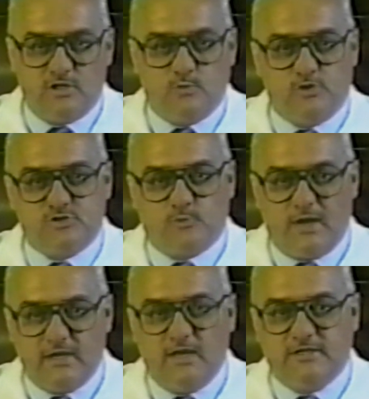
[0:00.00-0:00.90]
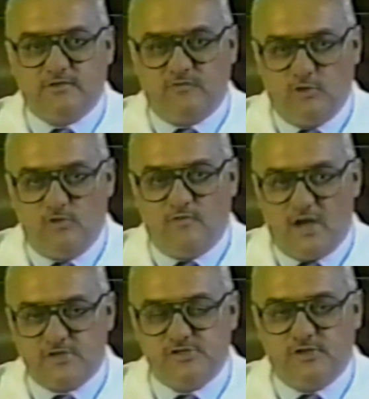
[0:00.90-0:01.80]
which regulate the flow of
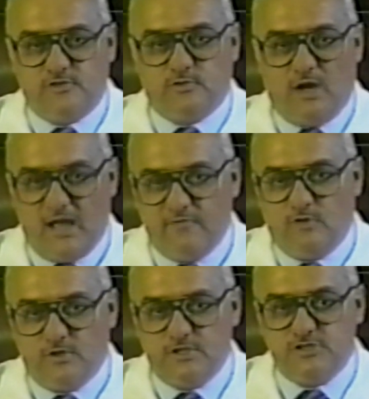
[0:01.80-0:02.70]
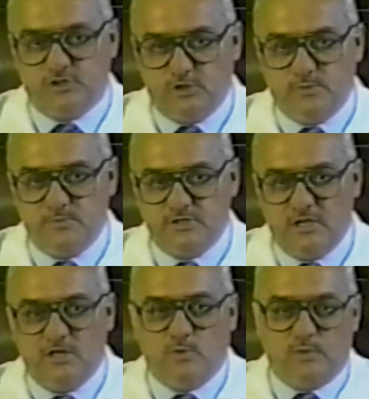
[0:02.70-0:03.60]
oxygen through high voltage tubes
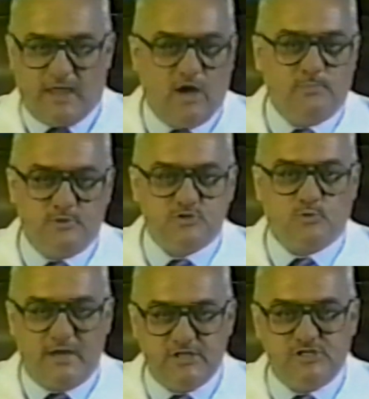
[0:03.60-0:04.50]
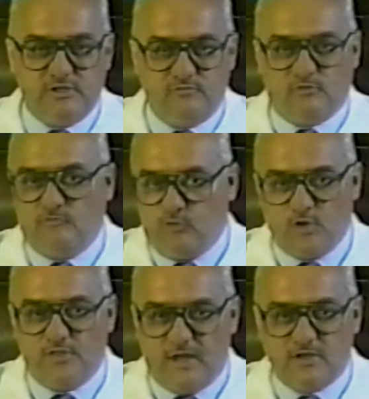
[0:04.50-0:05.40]
with outputs ranging from
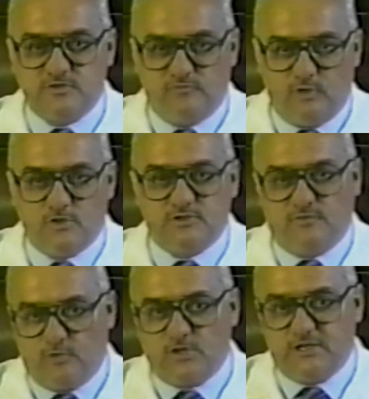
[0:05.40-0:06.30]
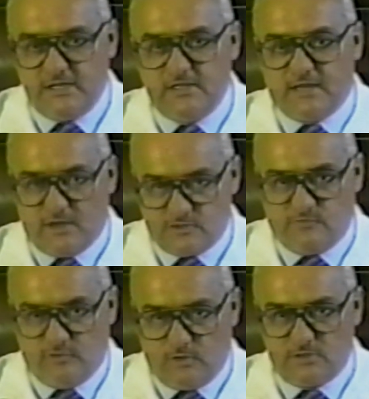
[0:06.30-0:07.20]
4,000 volts to 14,000
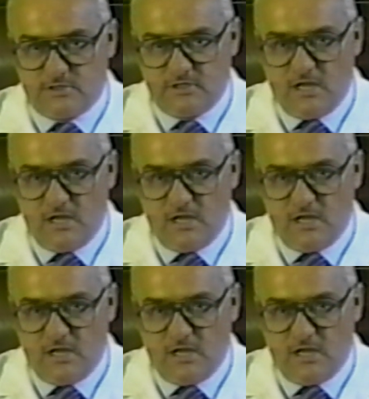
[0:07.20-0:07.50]
volts,